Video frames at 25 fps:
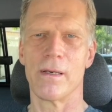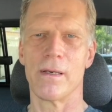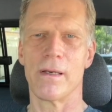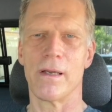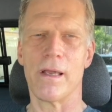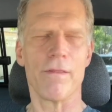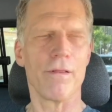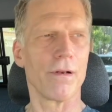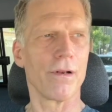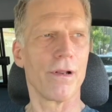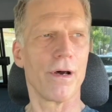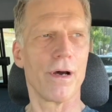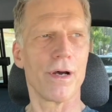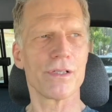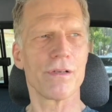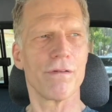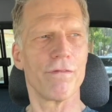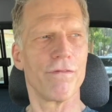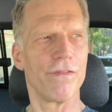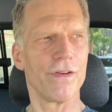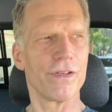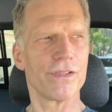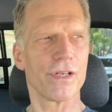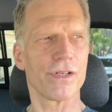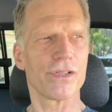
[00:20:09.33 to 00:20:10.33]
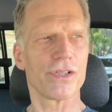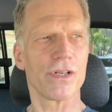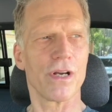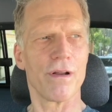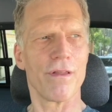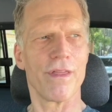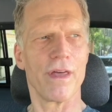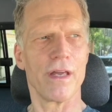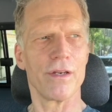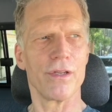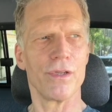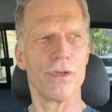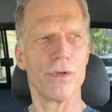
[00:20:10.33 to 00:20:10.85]
And the laws of physics are
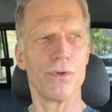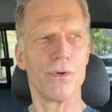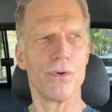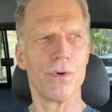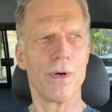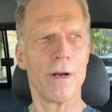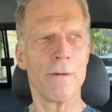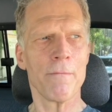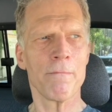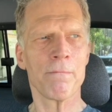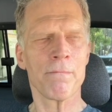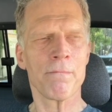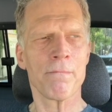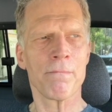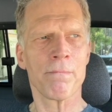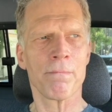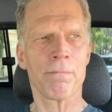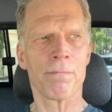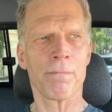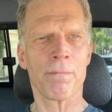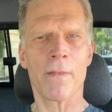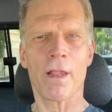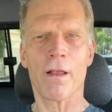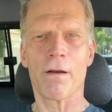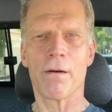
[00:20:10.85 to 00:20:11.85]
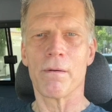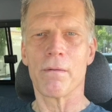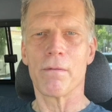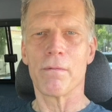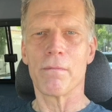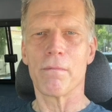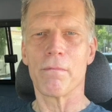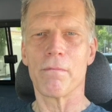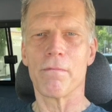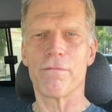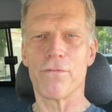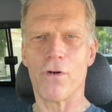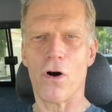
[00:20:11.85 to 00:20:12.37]
that you
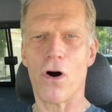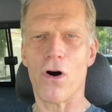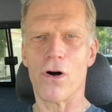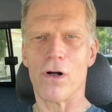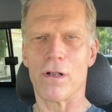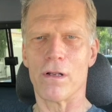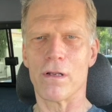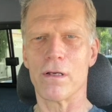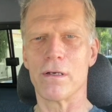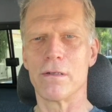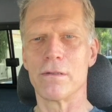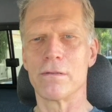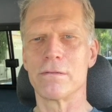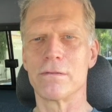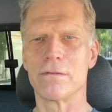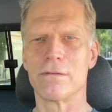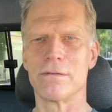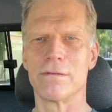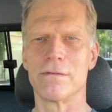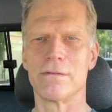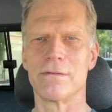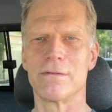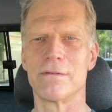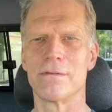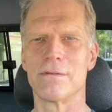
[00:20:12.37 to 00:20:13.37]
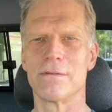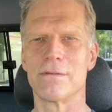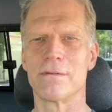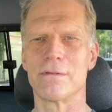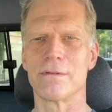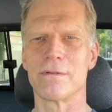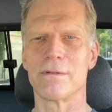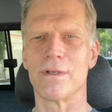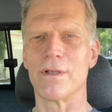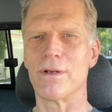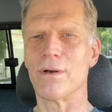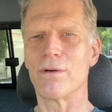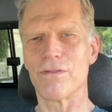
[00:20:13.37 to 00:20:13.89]
fall,
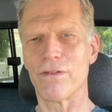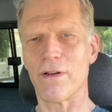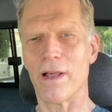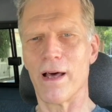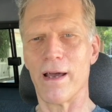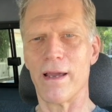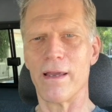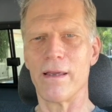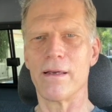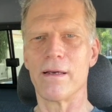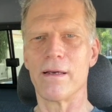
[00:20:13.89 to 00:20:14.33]
you don't fly,